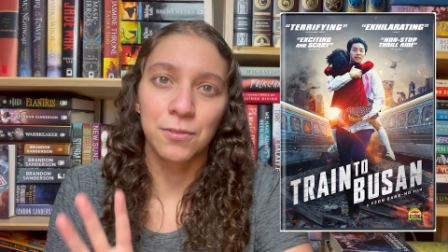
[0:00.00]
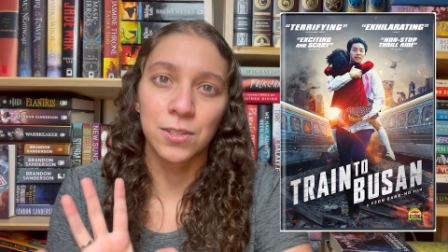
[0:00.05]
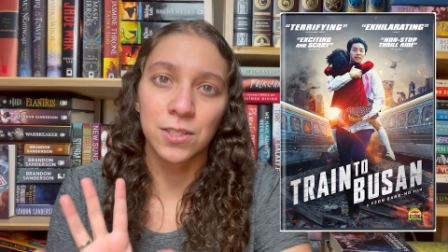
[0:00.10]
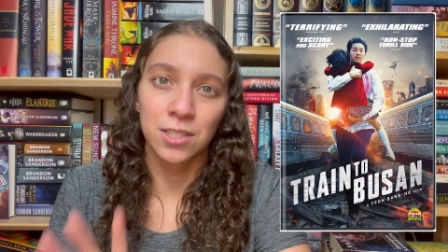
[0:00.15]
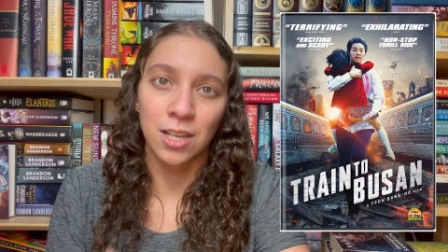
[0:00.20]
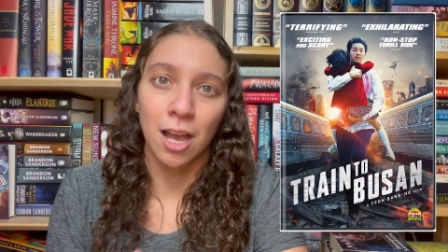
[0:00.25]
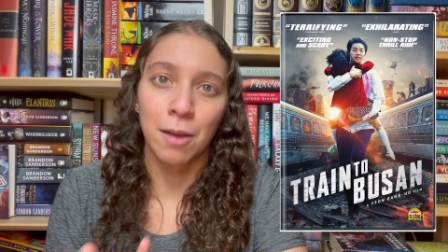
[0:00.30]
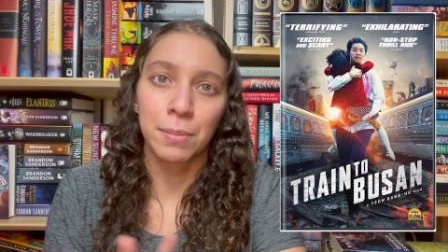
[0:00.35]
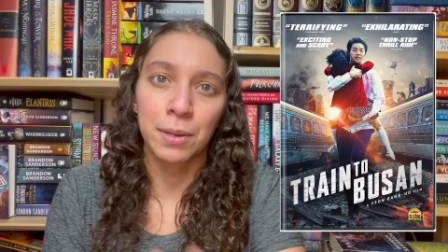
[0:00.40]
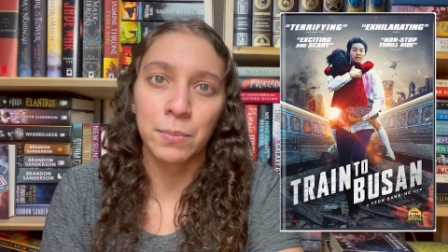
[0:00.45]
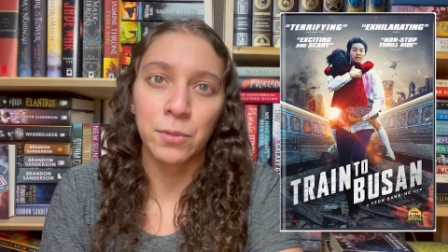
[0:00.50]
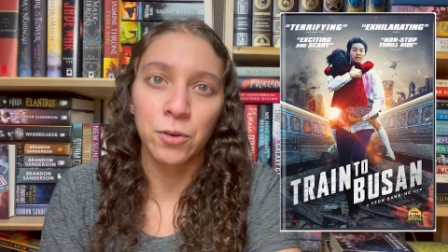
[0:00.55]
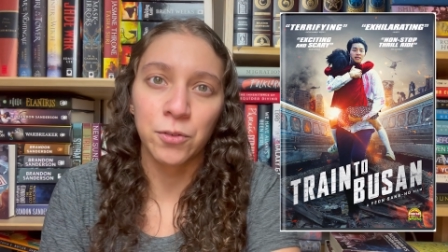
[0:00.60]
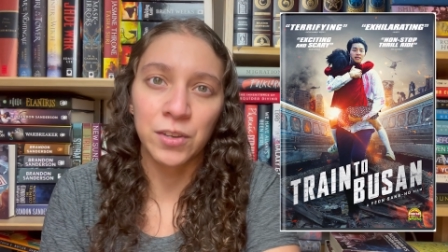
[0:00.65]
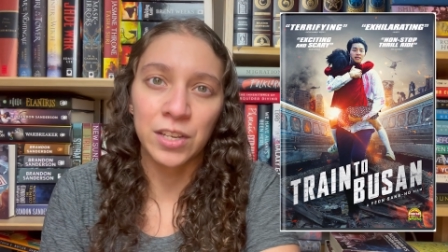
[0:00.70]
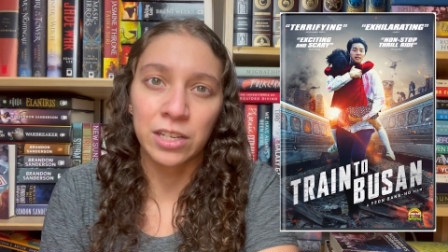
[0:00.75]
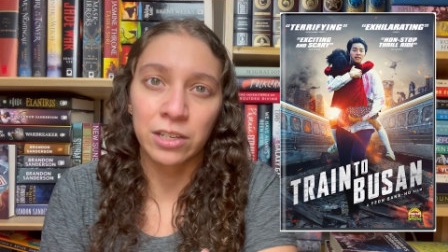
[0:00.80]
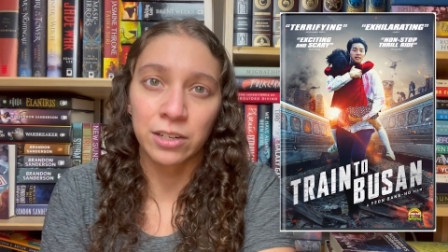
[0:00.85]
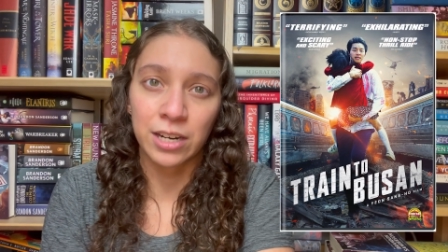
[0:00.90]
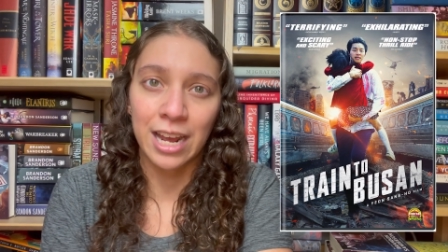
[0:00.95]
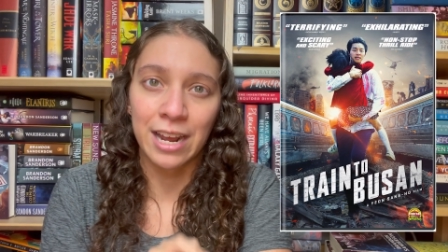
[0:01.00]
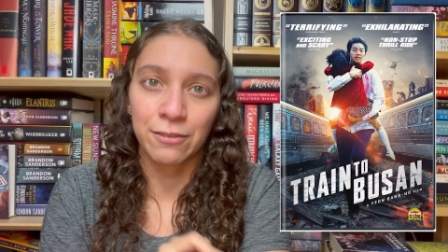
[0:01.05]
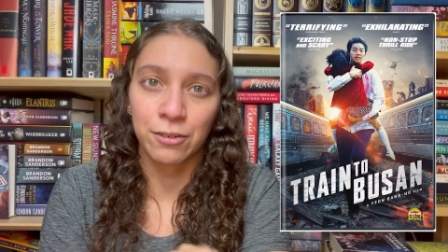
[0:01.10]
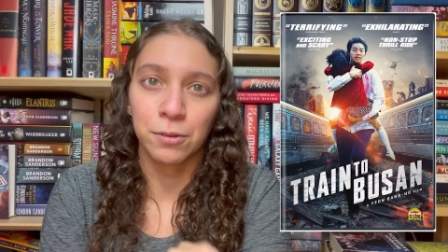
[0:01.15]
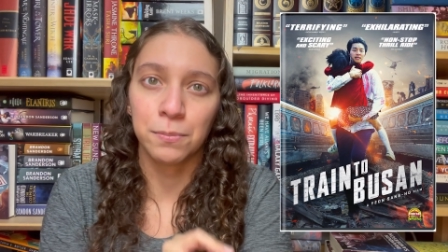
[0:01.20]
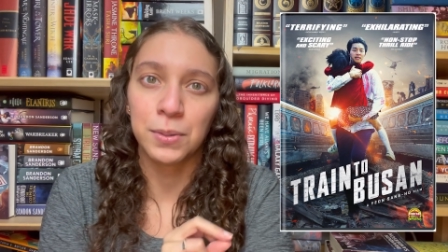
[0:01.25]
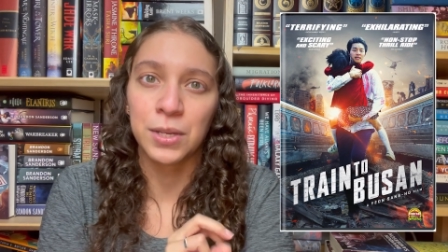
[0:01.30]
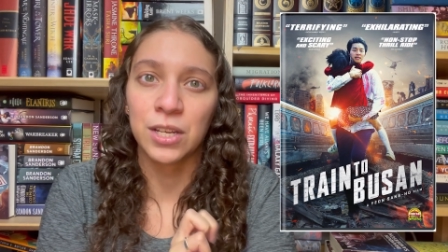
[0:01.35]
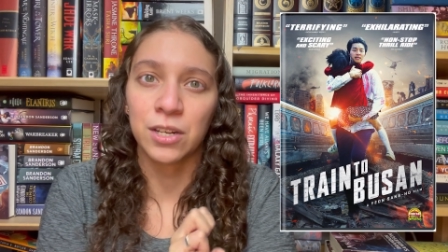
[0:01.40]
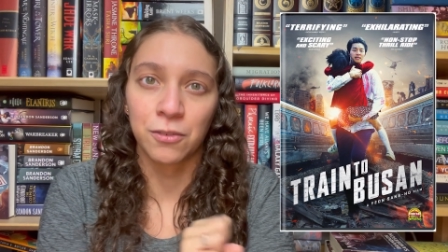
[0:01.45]
zombie movie could ever
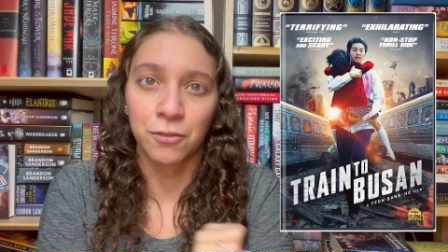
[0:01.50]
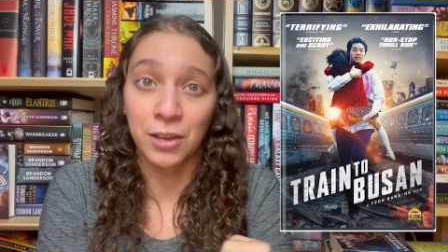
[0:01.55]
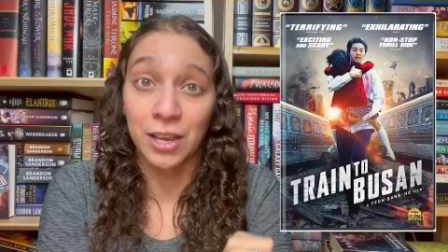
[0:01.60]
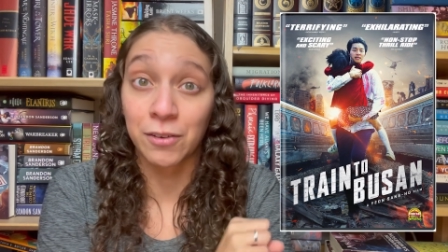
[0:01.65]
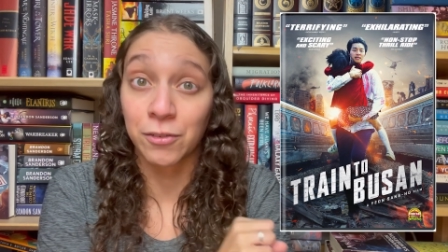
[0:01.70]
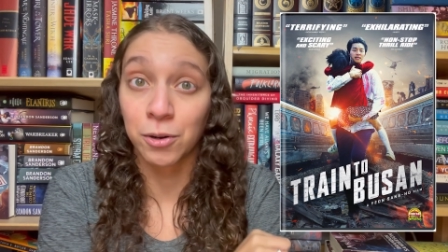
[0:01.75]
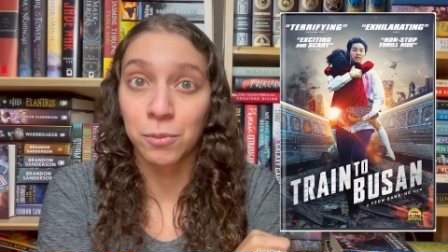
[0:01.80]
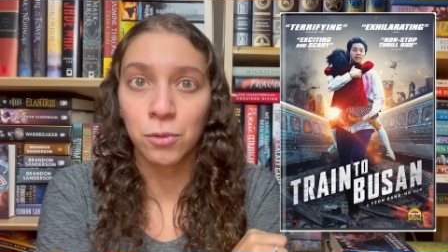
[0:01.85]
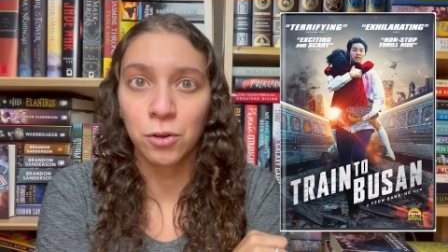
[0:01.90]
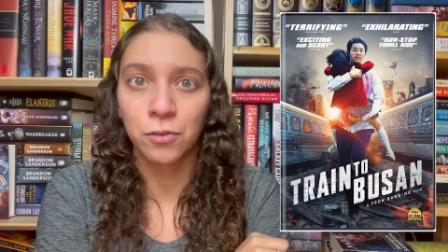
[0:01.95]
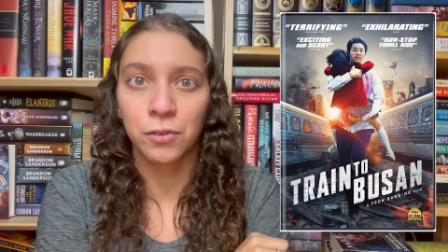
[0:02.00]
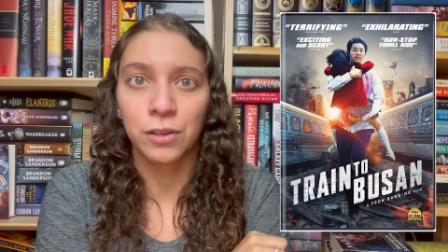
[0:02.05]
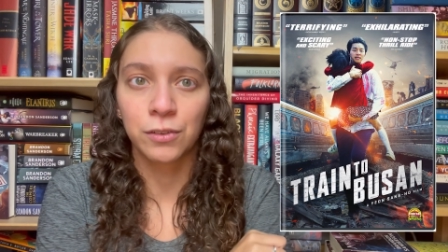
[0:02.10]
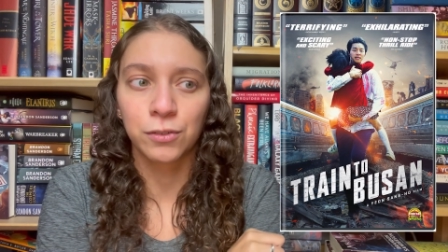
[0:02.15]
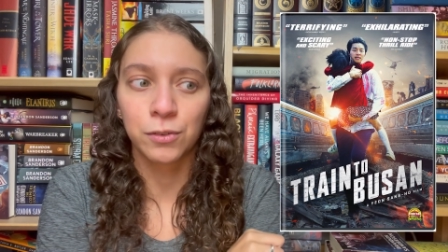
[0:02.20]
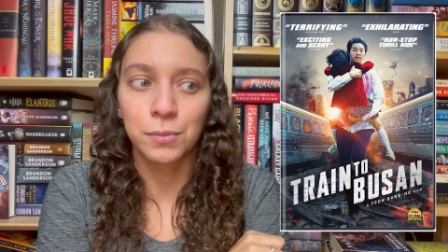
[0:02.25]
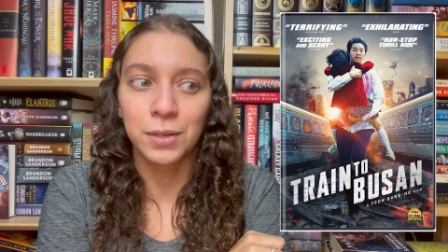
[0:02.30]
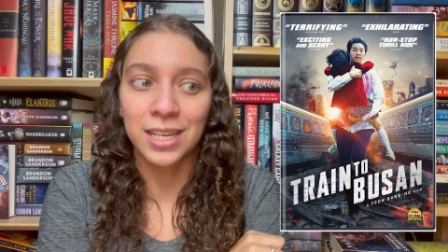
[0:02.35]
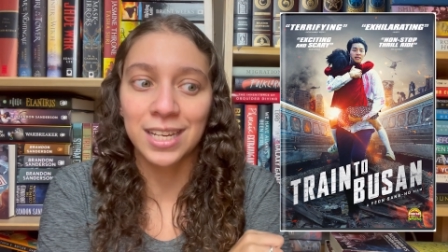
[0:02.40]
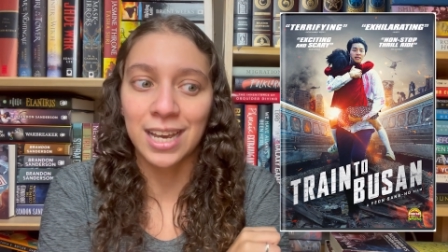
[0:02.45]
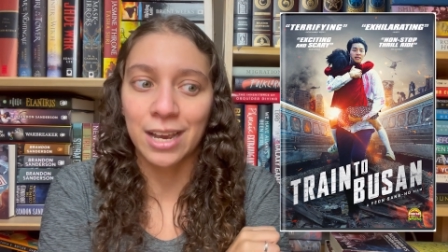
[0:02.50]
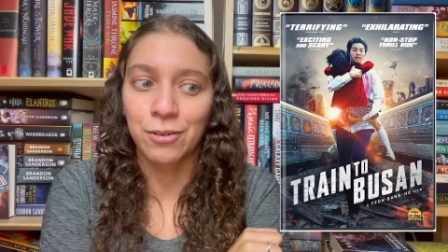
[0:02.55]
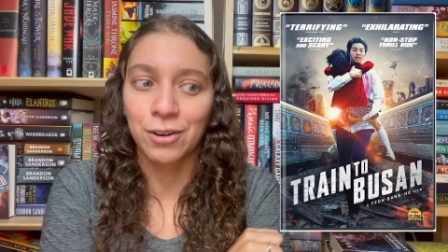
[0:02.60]
be a favorite movie for me, I would